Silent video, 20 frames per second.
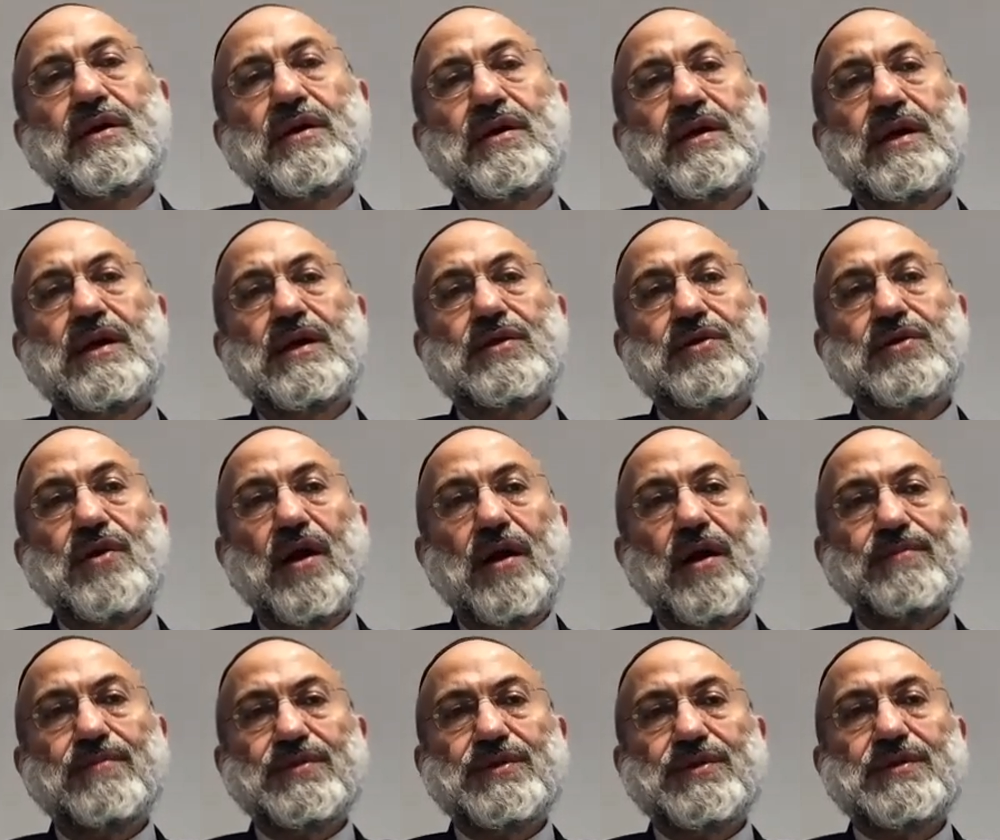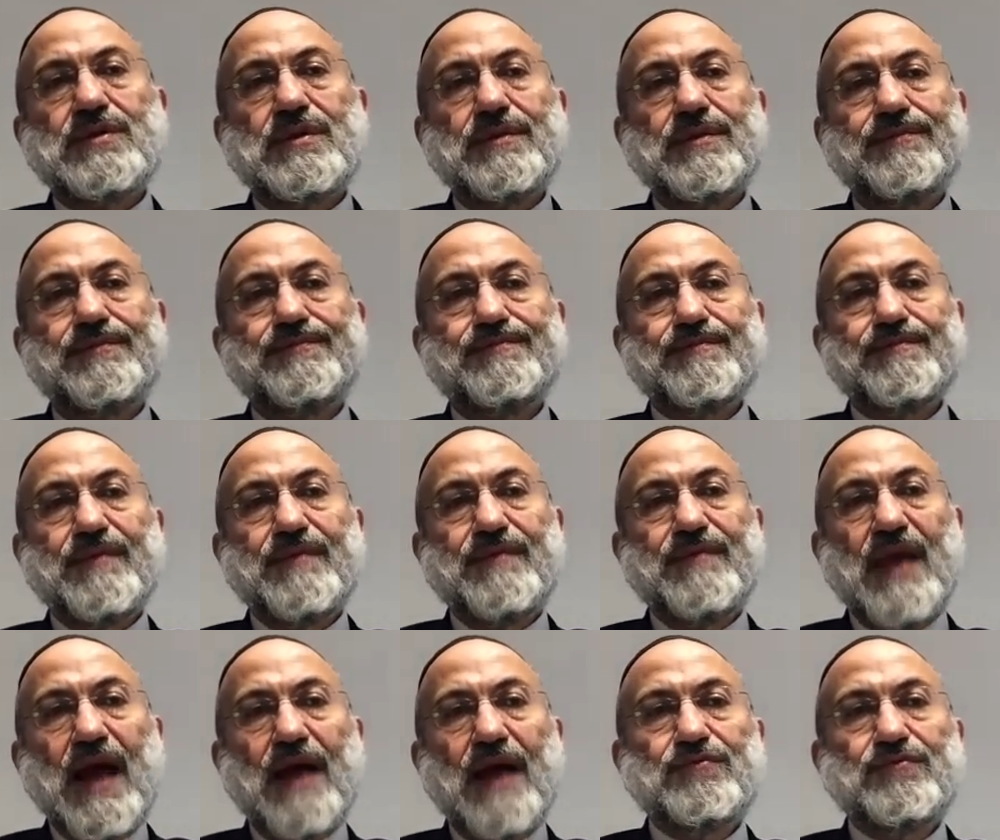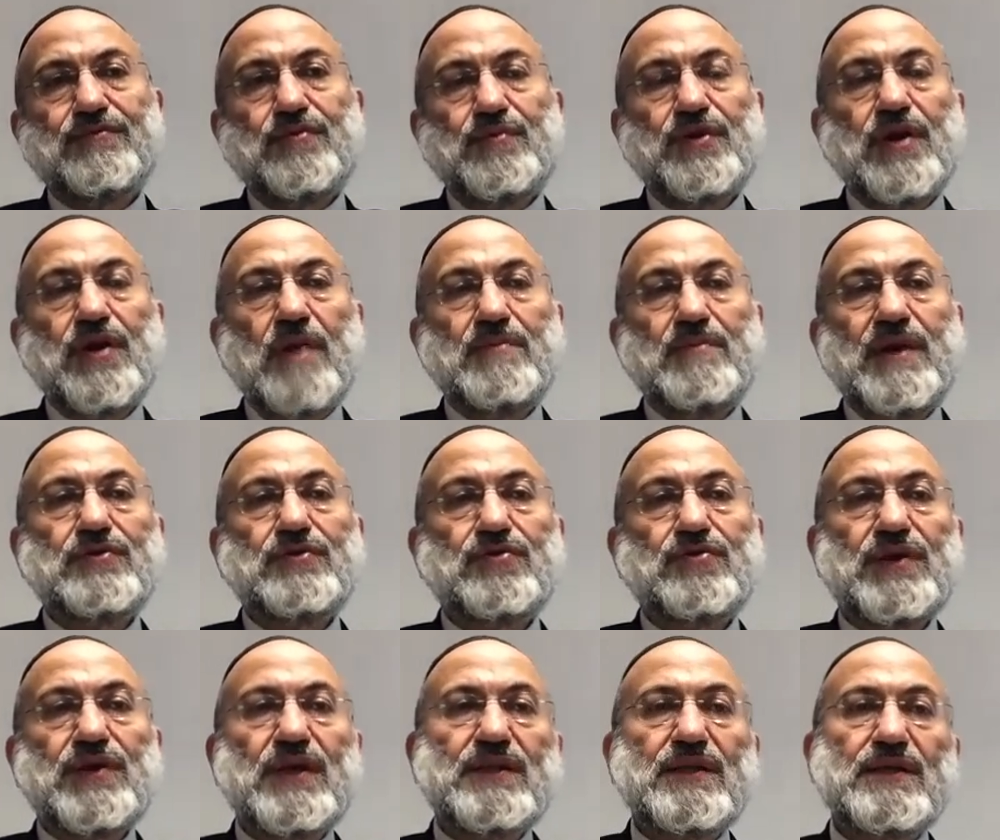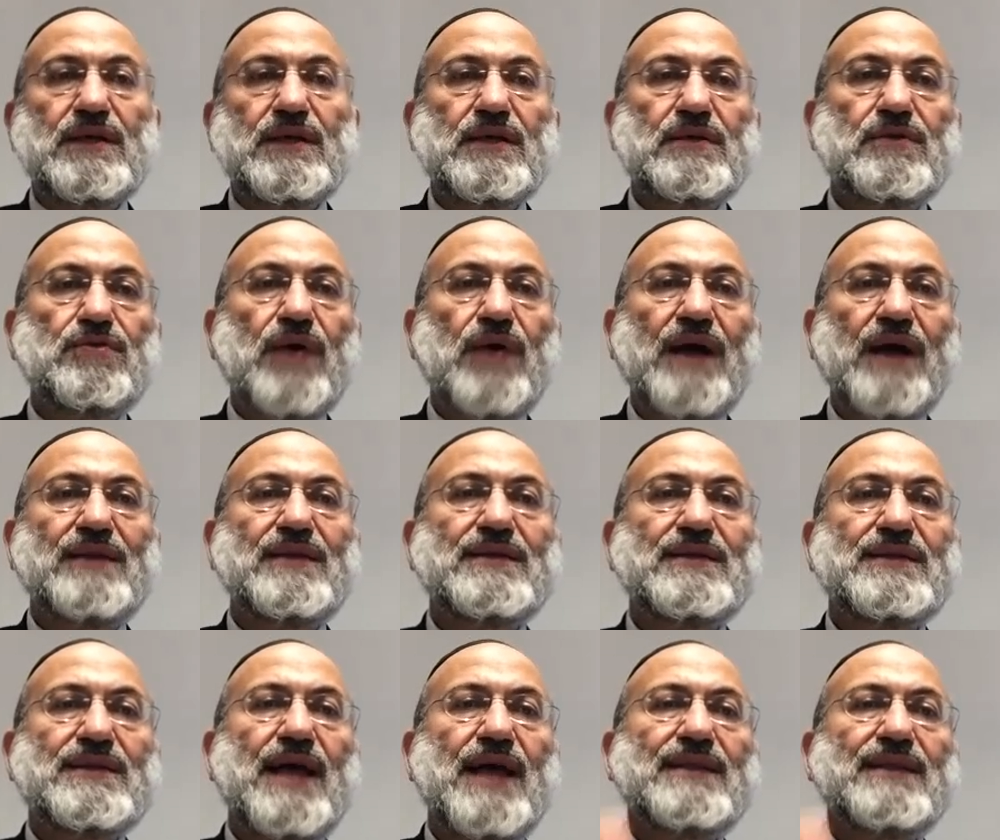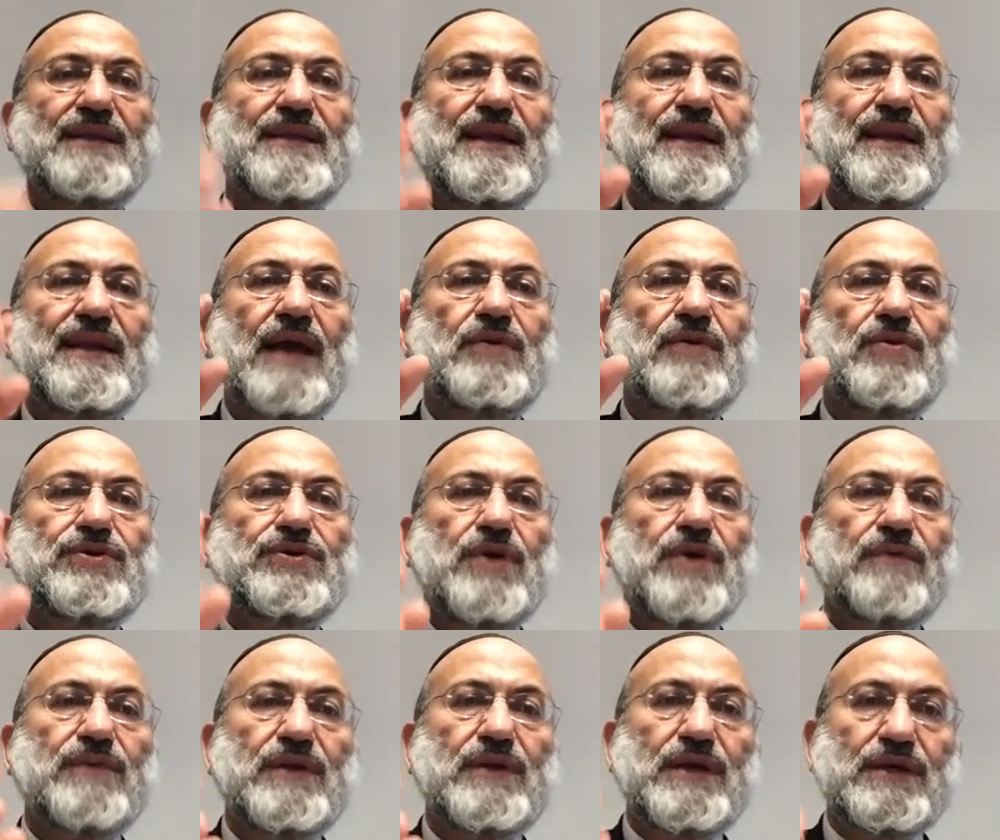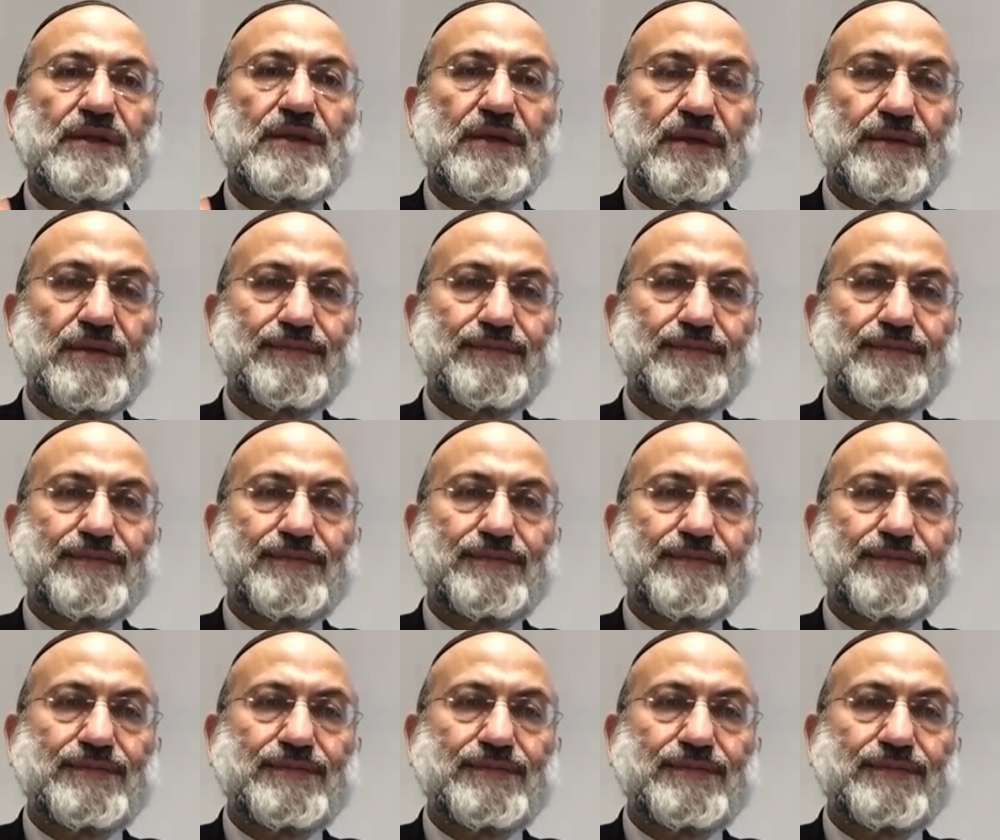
Here it comes. We have to become educated to understand the language of a lady.